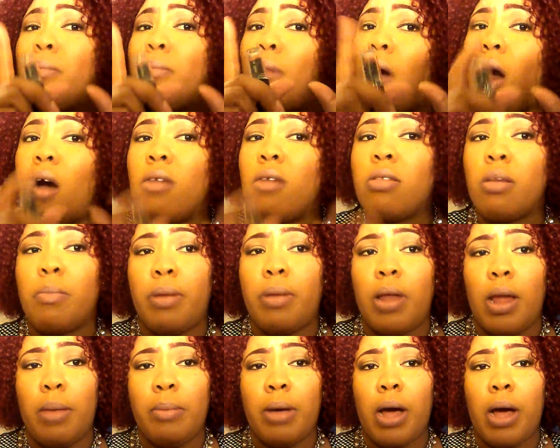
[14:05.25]
some awesome
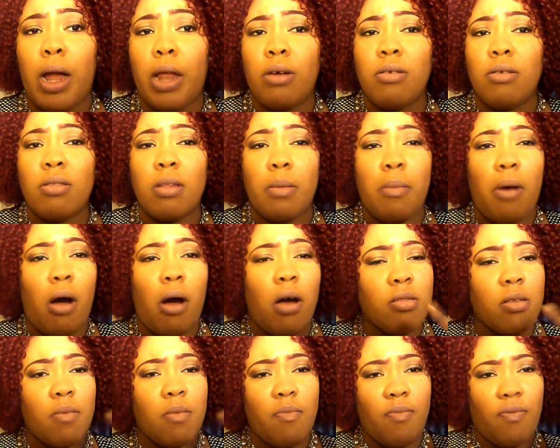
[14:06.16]
plum colors, some
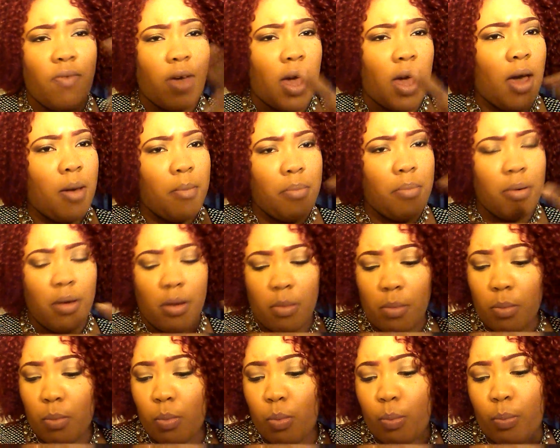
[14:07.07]
awesome vamp,
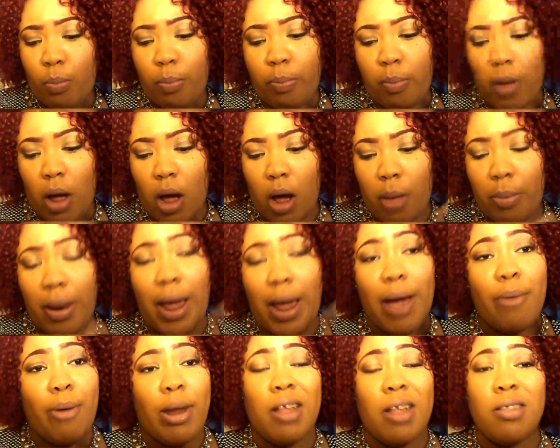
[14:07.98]

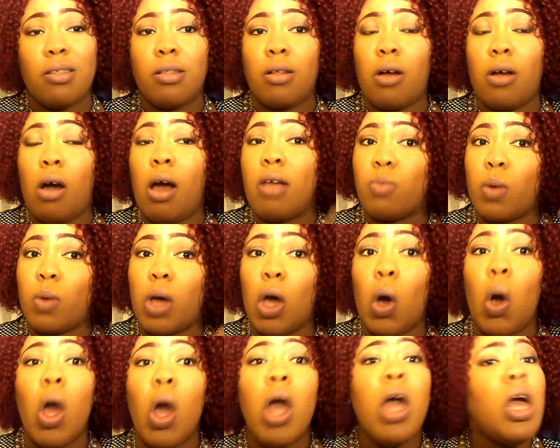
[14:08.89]
Black Radiance as
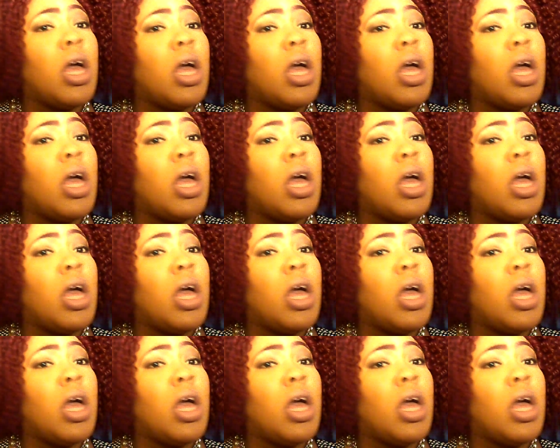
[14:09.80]
well.